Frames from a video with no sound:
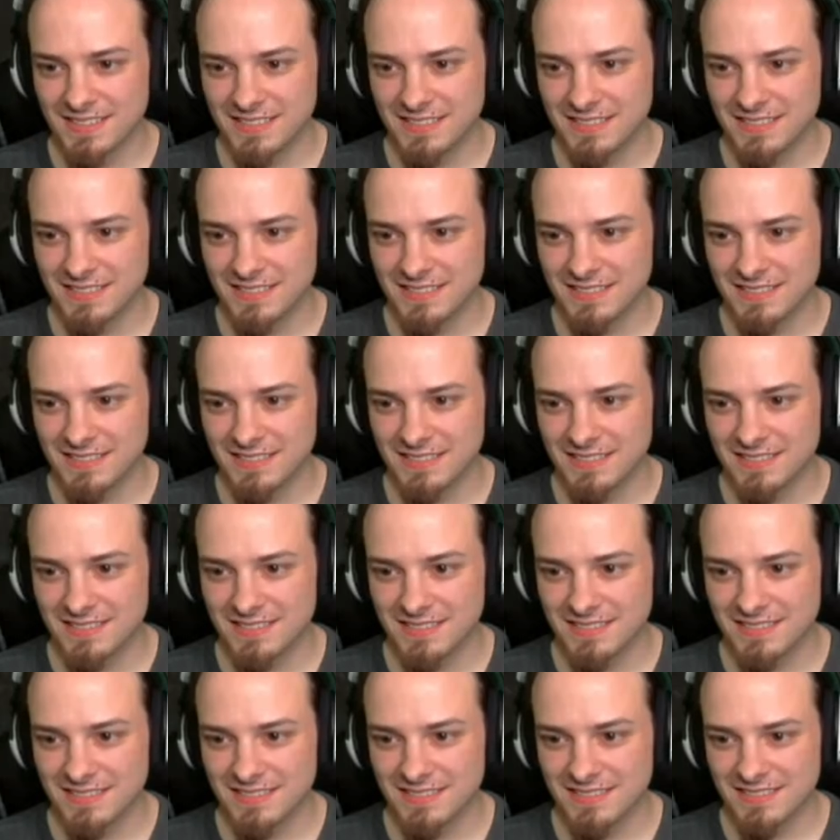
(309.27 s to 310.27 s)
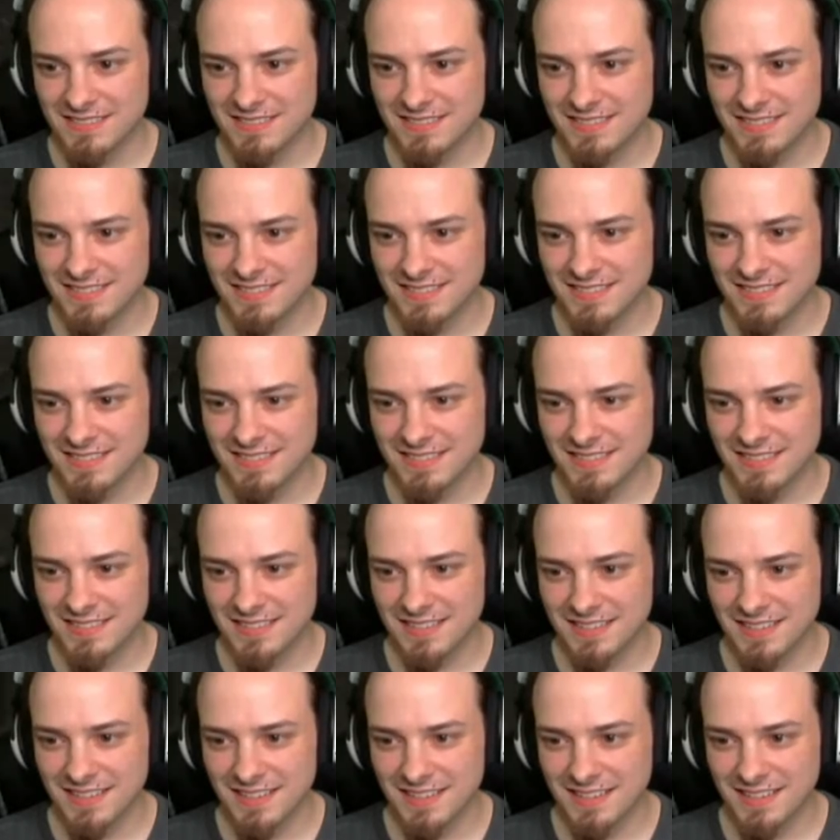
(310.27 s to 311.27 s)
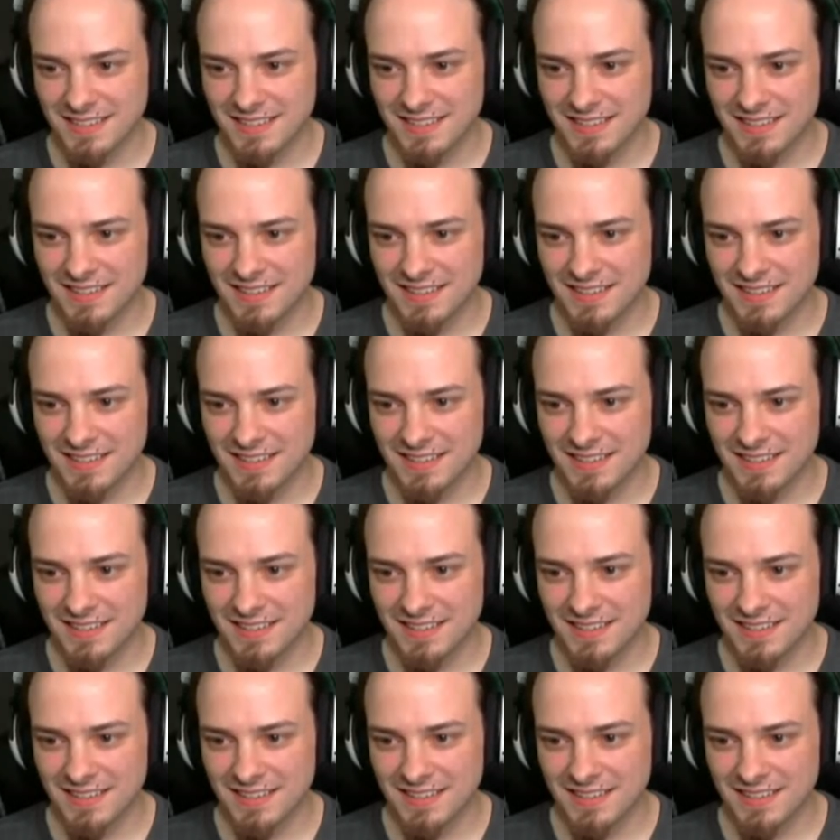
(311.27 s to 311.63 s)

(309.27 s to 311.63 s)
No one is speaking in this clip.